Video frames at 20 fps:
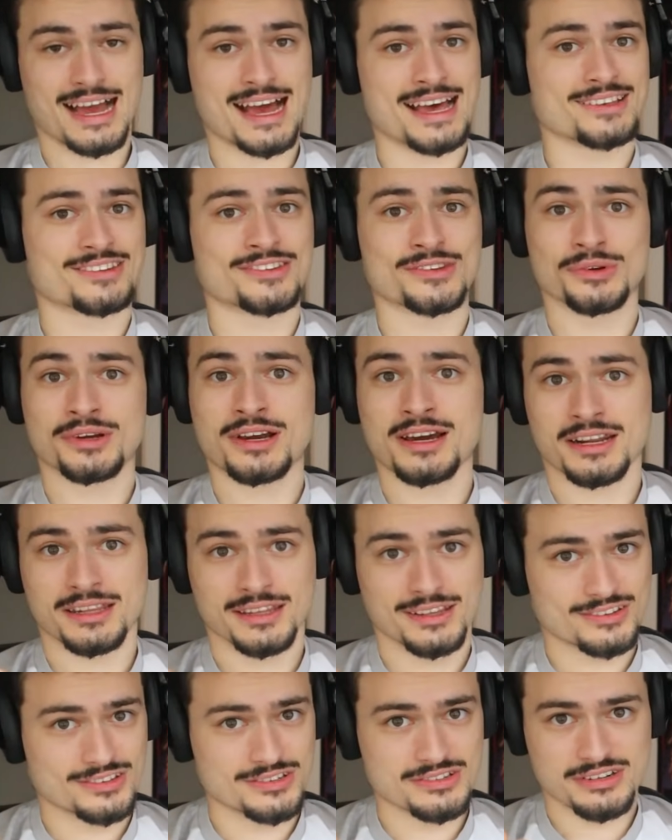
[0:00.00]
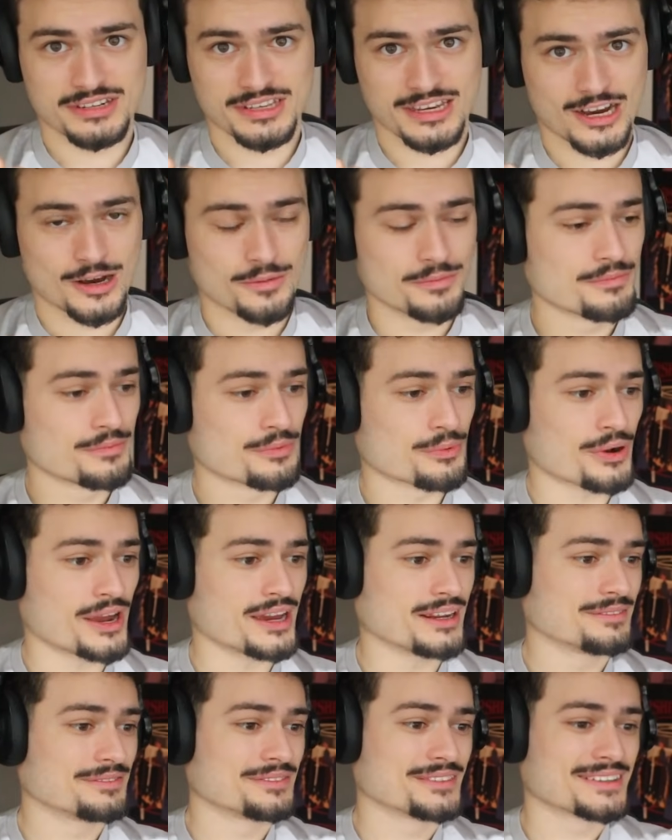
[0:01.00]
I still gotta listen to the album,
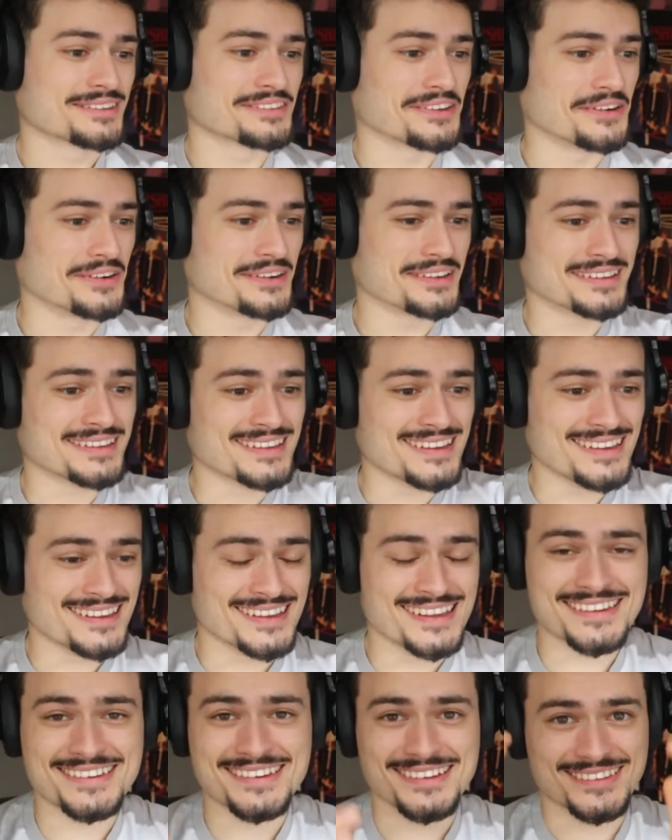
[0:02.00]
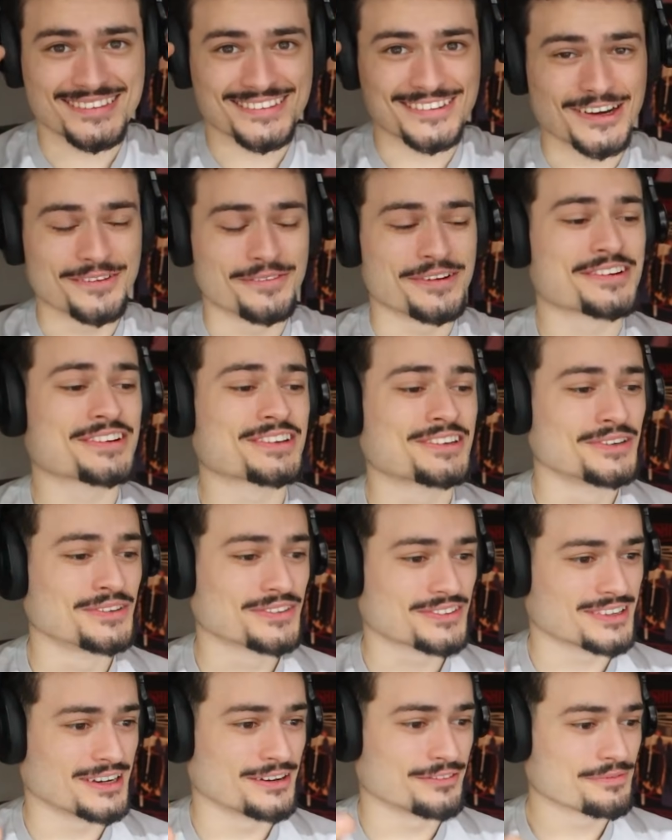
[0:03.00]
right? So it's just so much cool
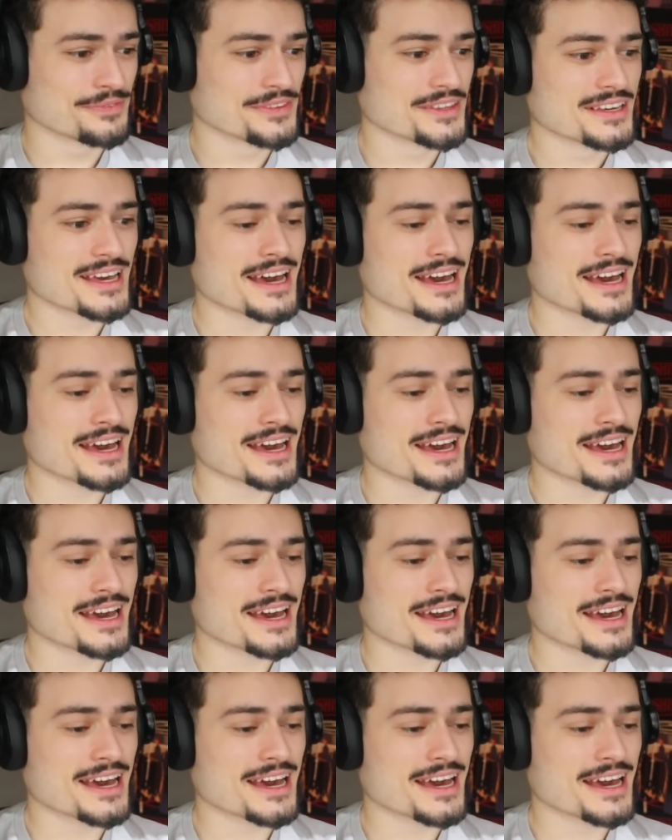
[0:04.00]
stuff.